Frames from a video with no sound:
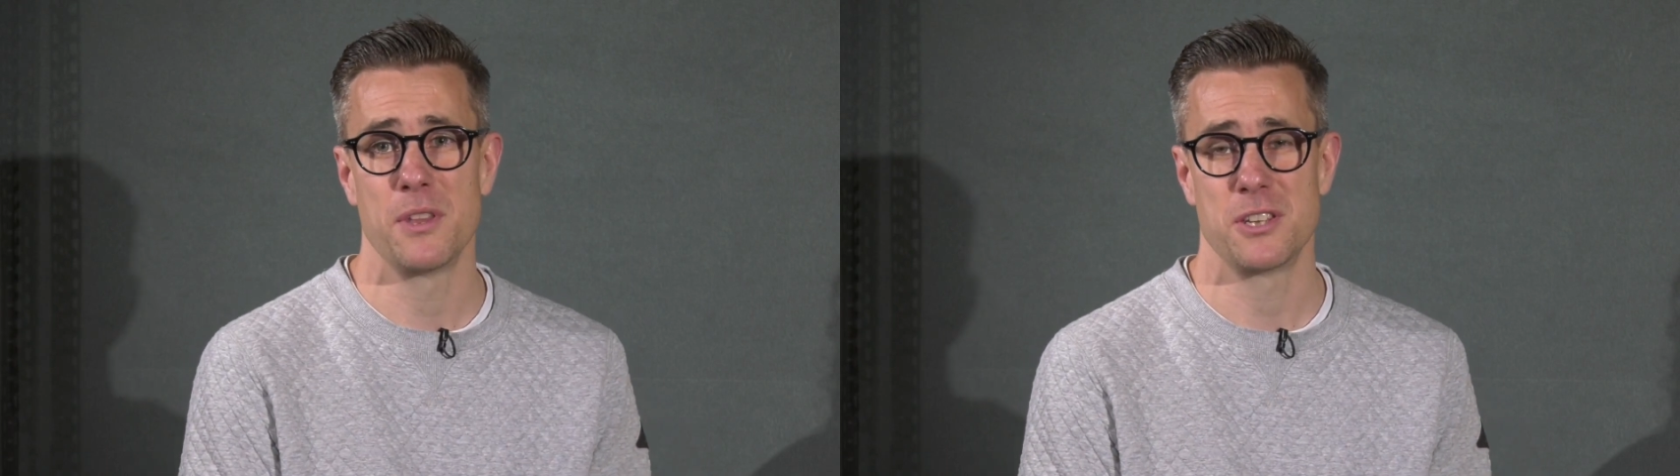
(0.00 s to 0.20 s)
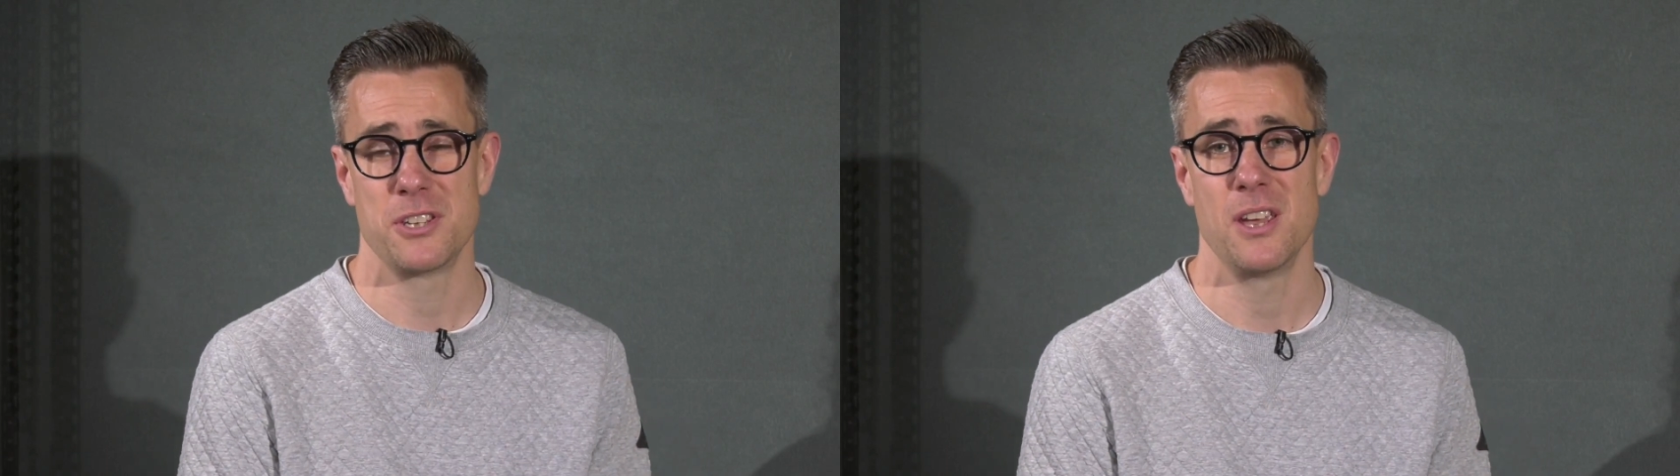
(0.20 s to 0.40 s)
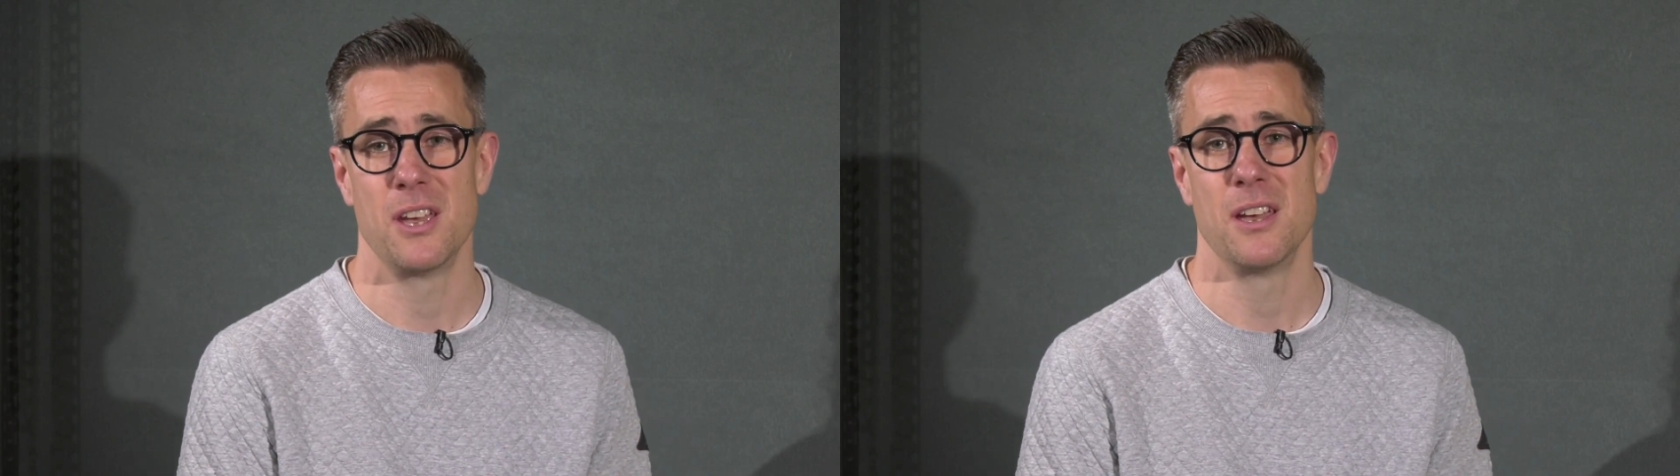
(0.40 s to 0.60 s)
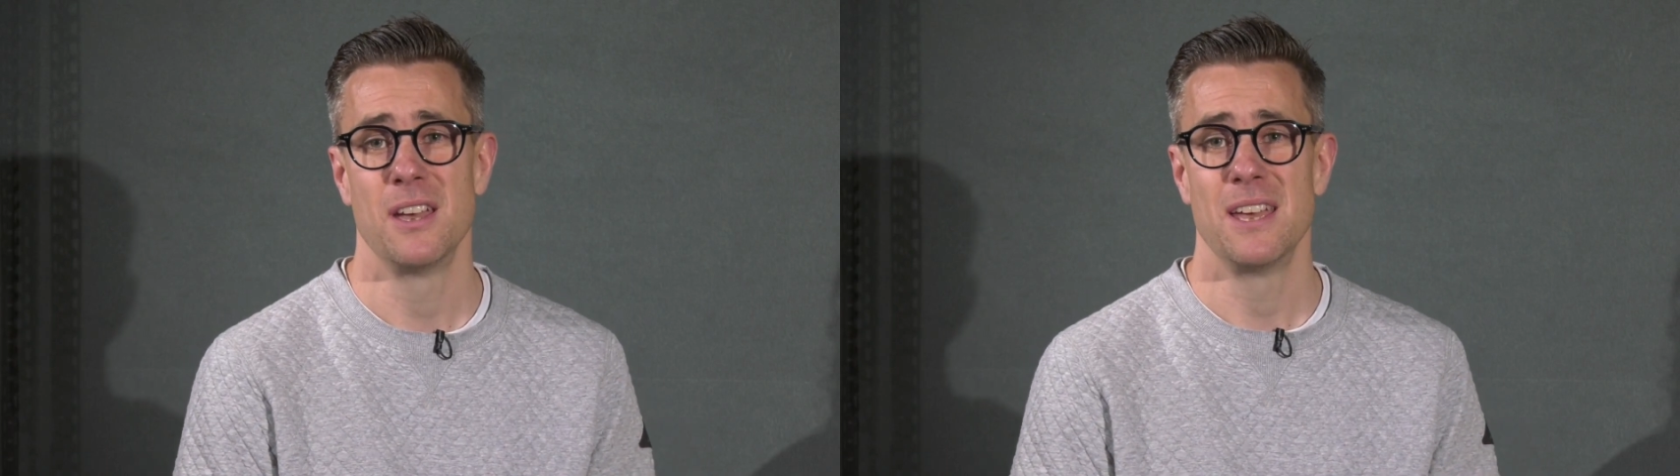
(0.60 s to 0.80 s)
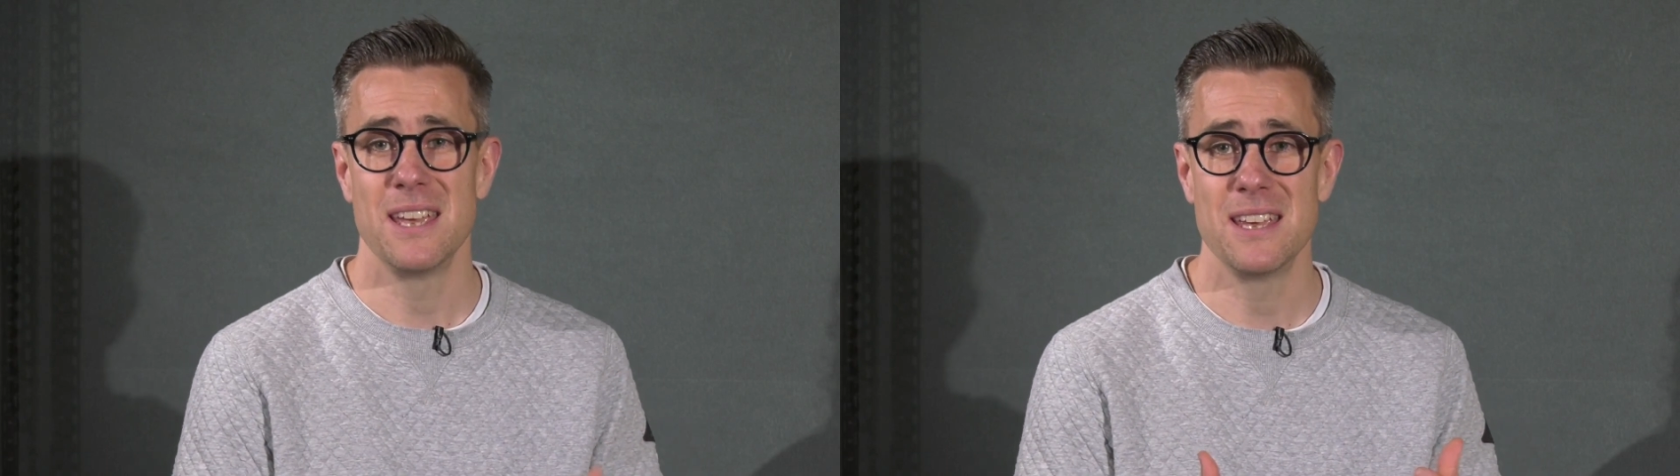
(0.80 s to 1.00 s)
were on this
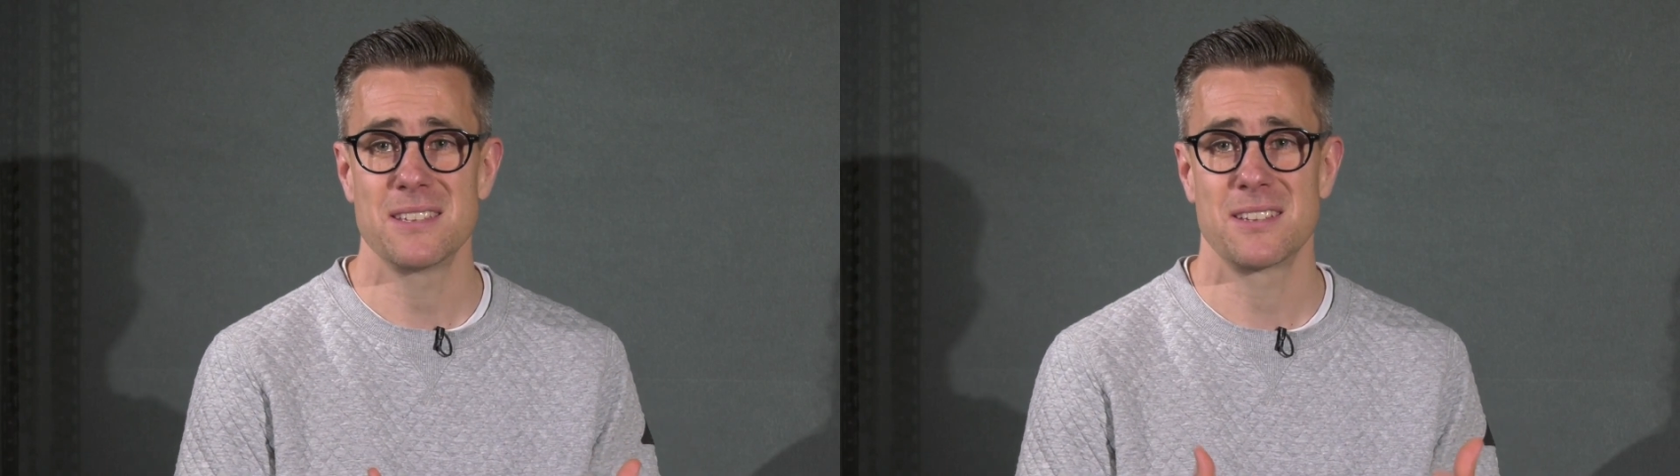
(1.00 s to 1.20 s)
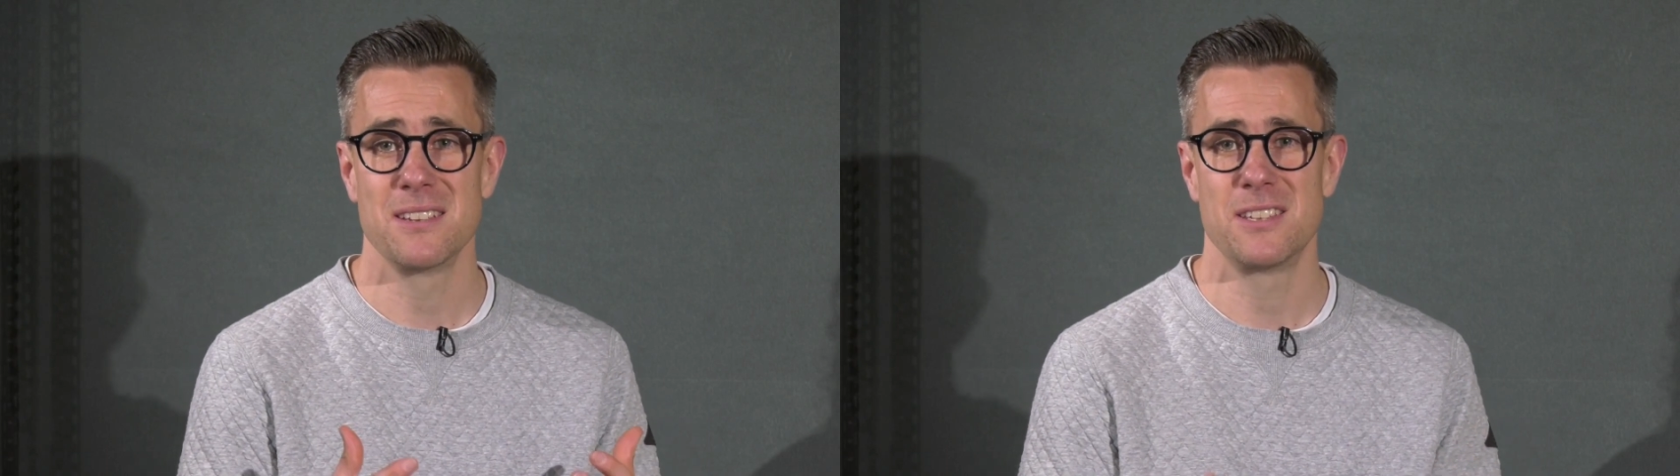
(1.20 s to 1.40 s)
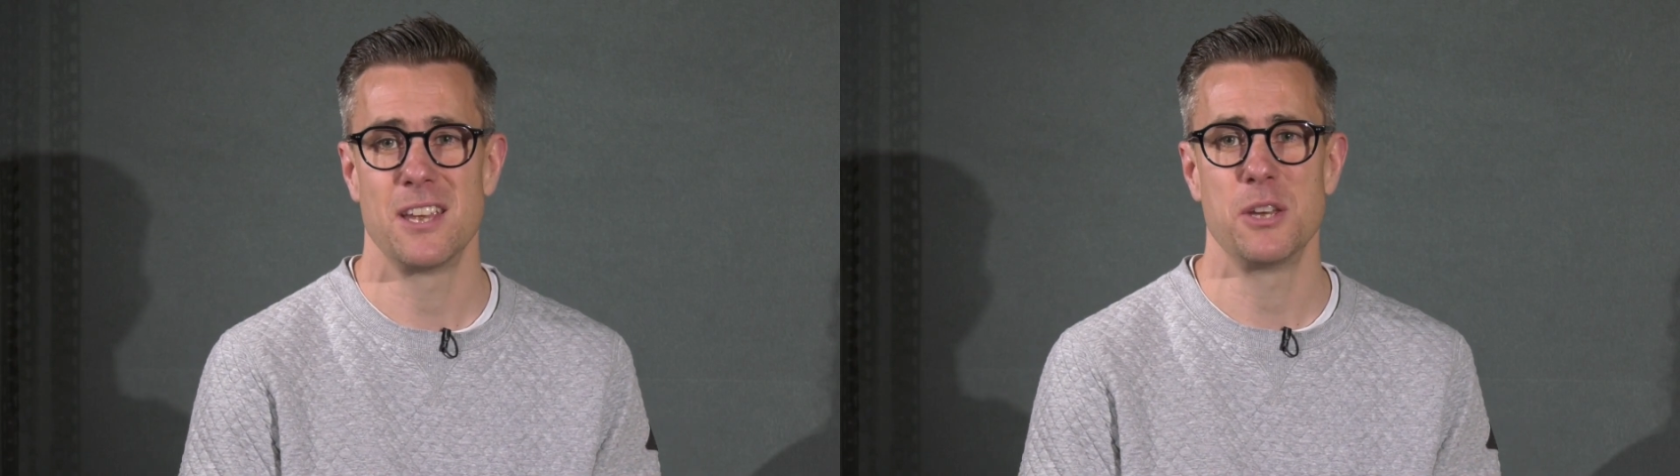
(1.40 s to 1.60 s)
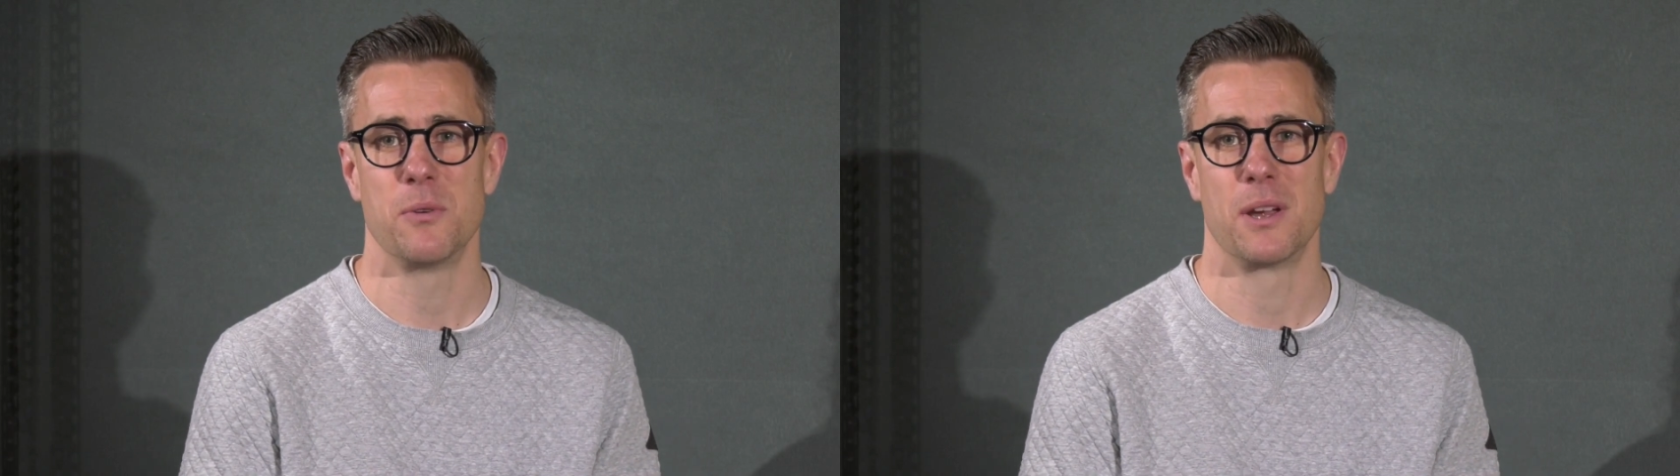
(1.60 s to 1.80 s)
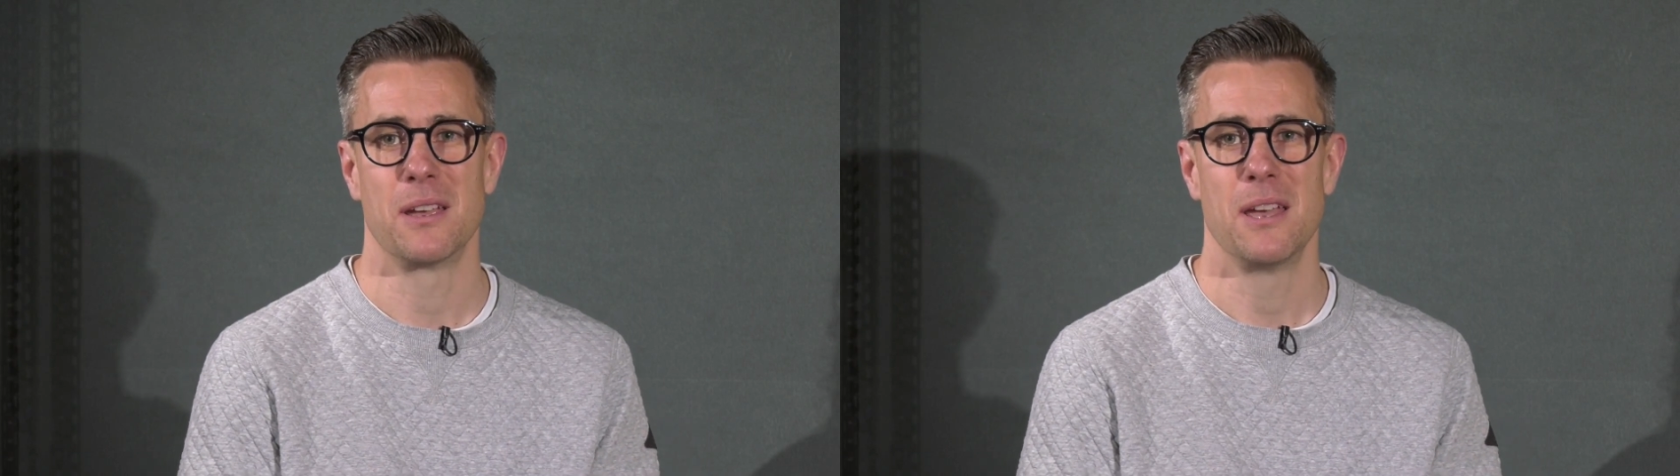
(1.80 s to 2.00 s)
year is
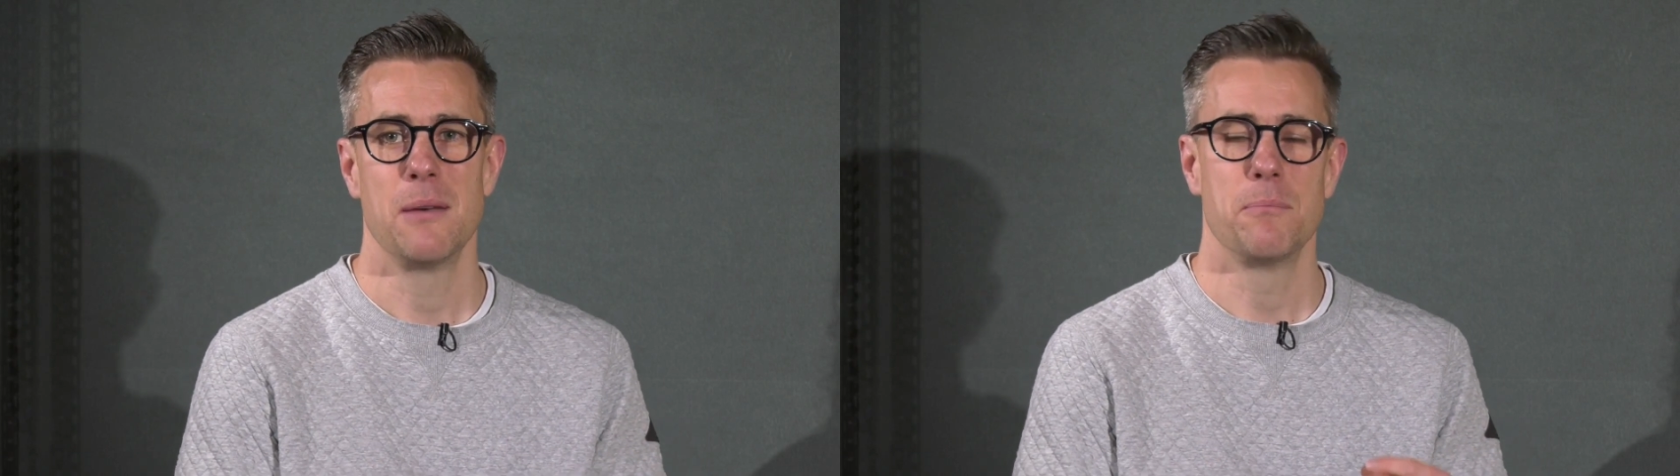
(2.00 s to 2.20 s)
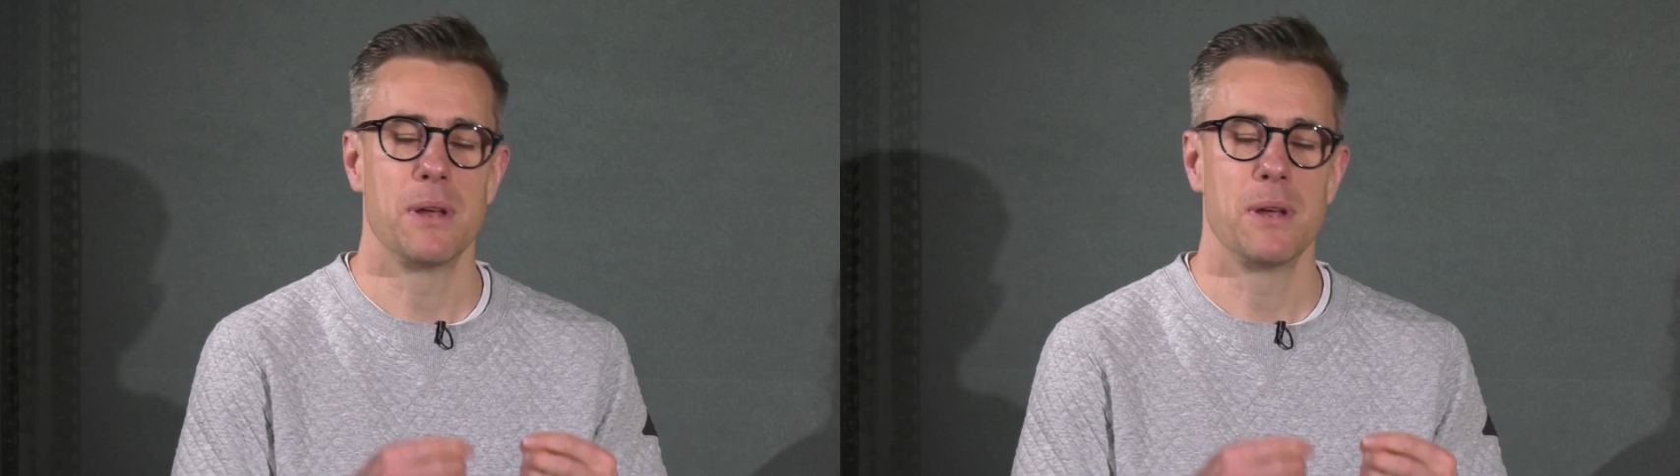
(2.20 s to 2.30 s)
continuing,